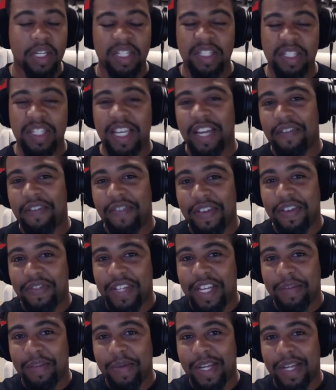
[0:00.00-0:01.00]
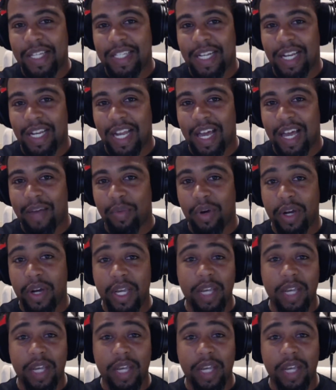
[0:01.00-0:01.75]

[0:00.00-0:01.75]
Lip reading: 10-15 minutes at a library.